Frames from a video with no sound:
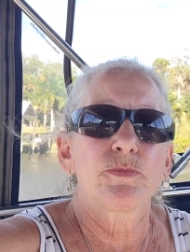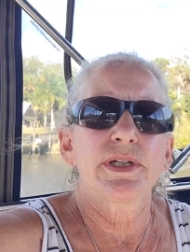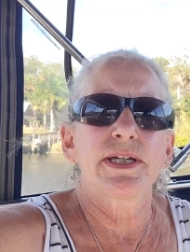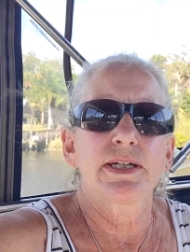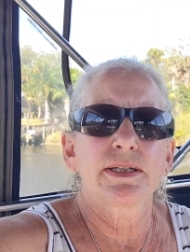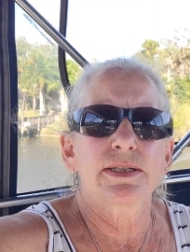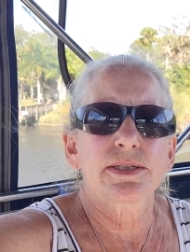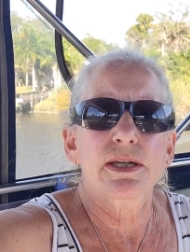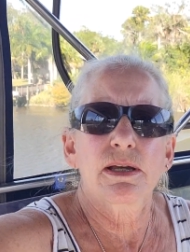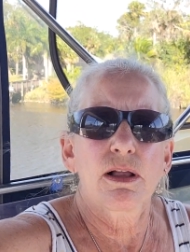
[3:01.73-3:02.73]

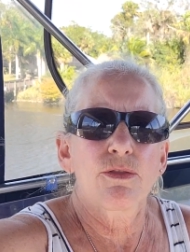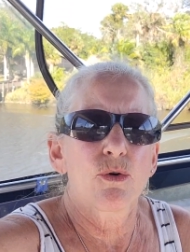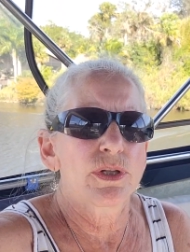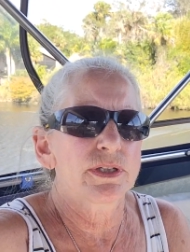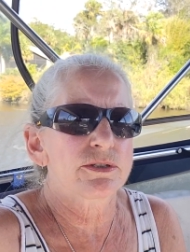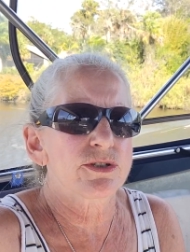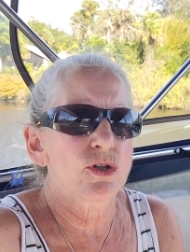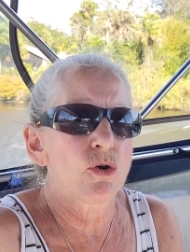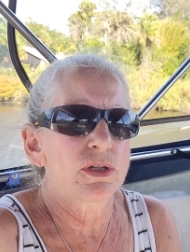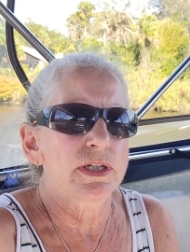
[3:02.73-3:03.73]
begins, although a little
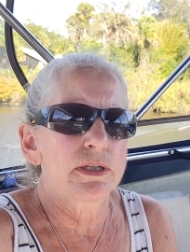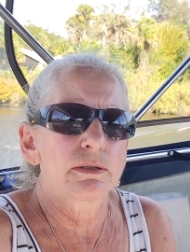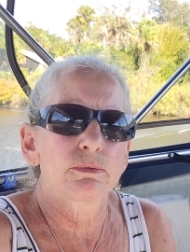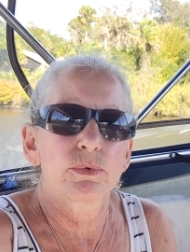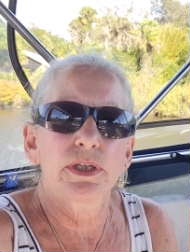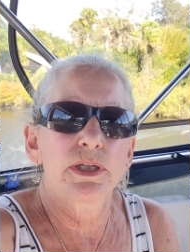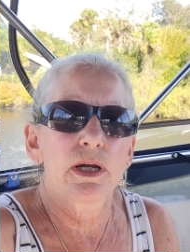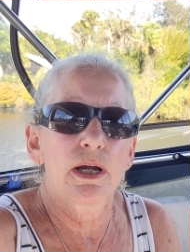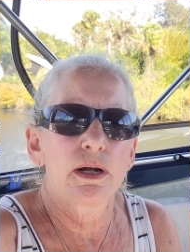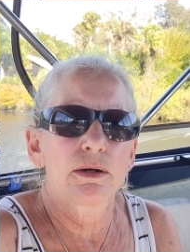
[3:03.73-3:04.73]
slowly we
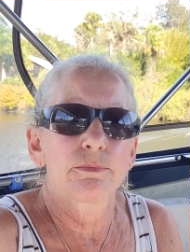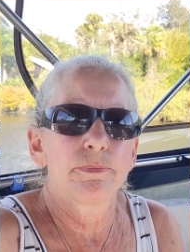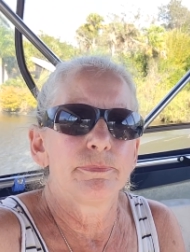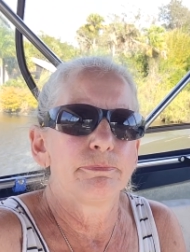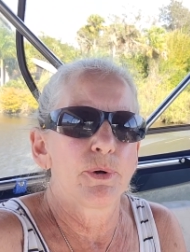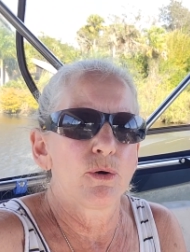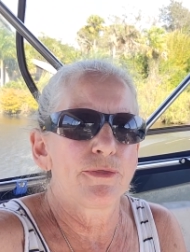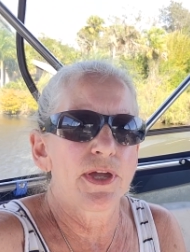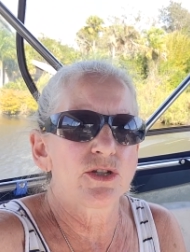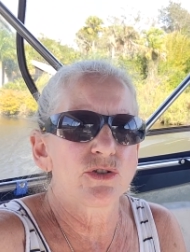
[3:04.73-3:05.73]
are
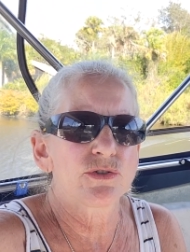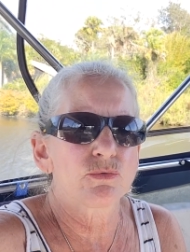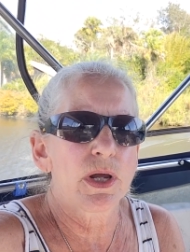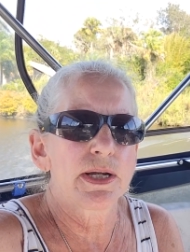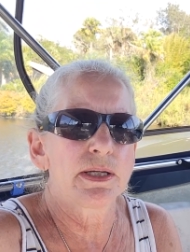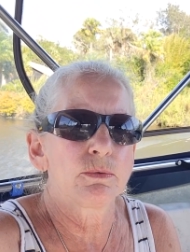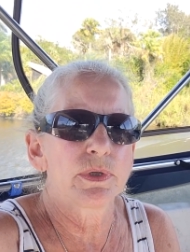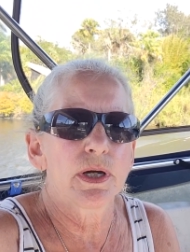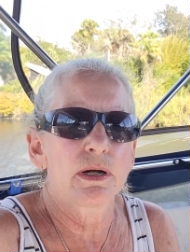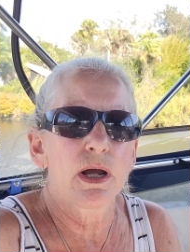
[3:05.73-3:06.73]
both engines running.
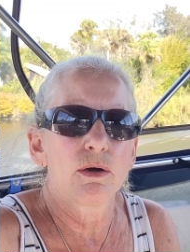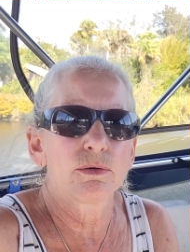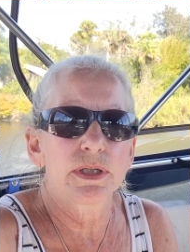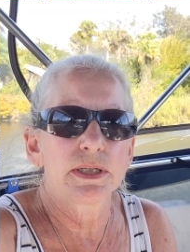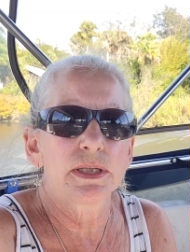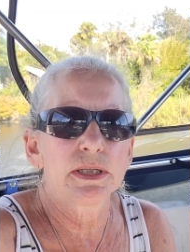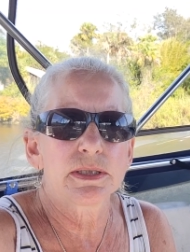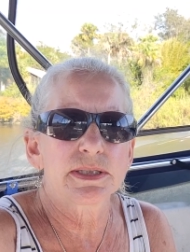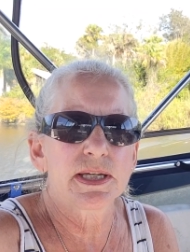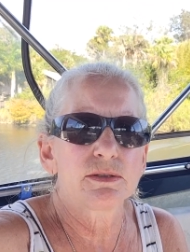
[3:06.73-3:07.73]
We are out in
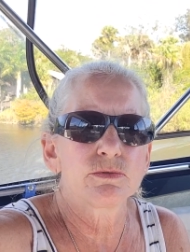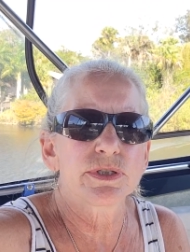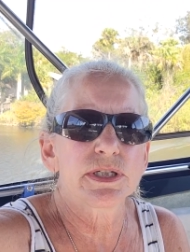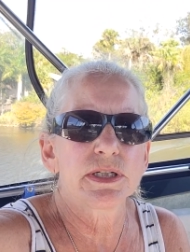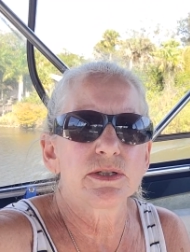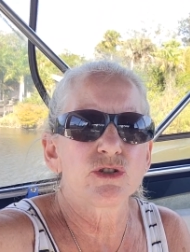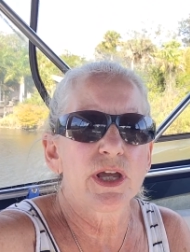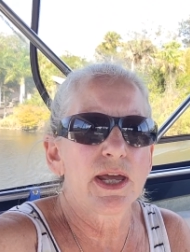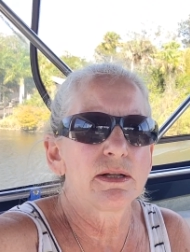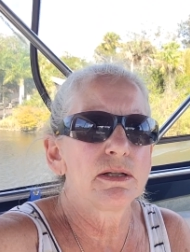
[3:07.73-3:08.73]
the St. Lucie
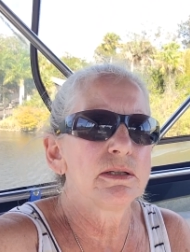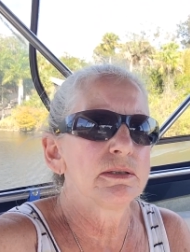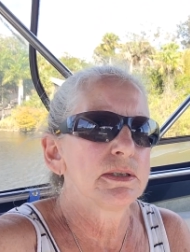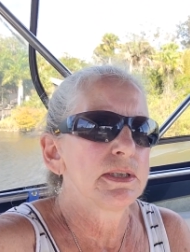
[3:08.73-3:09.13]
Channel.